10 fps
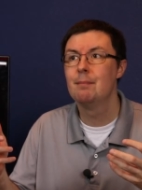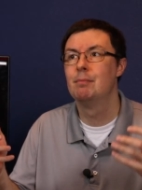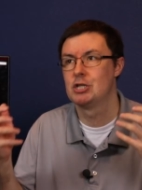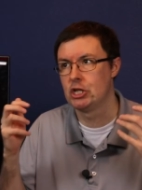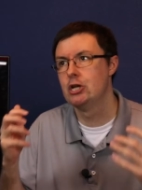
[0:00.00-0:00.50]

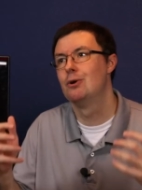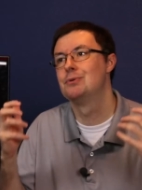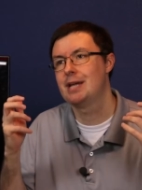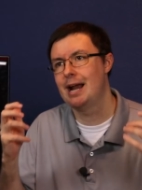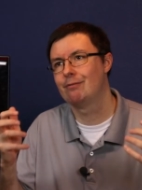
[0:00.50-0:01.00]
but she
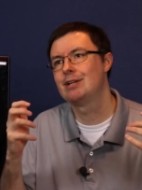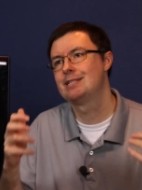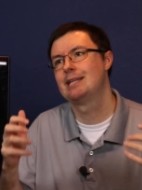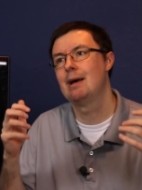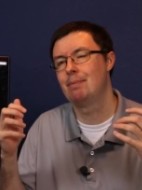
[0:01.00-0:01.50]
knows every
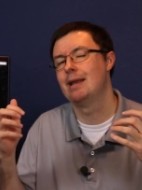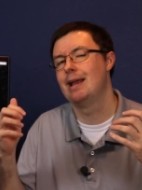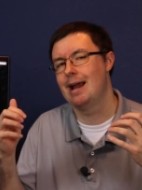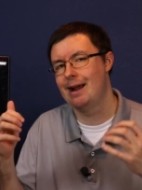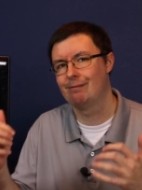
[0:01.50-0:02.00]
step
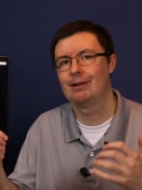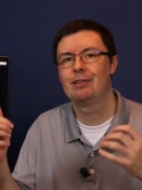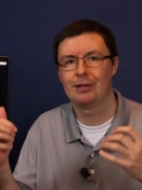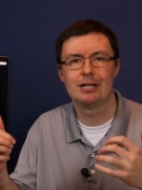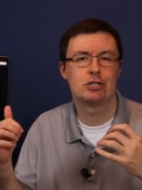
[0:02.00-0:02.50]
and
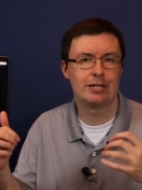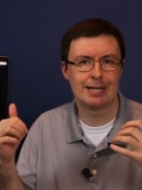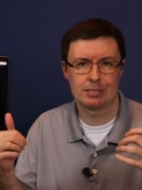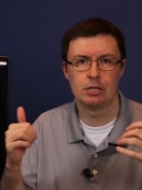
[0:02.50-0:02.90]
everything she has